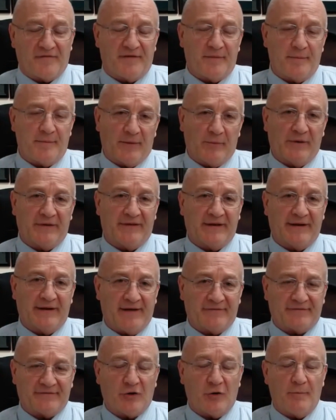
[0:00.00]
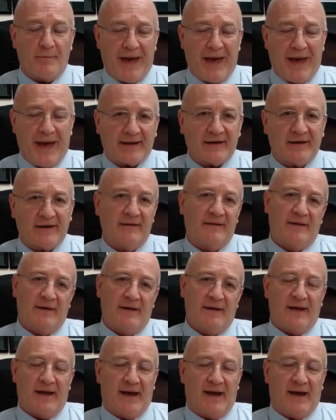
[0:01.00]
forbid we did have to go back
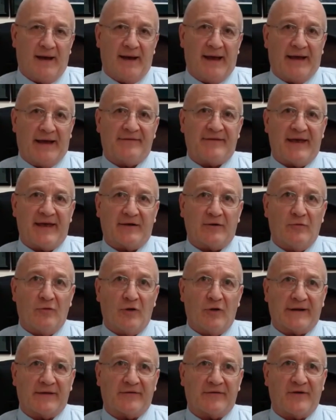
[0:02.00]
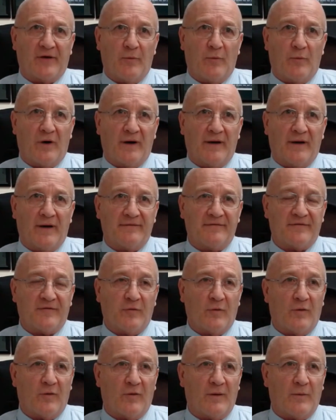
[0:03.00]
and take a look at someone
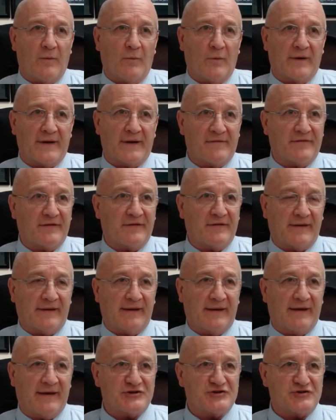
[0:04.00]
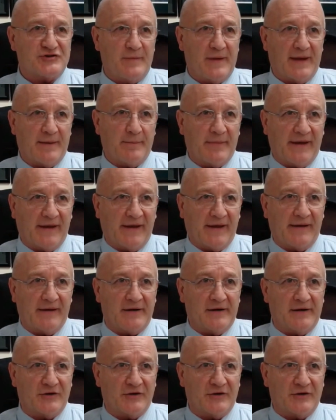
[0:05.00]
for whatever the issue may be,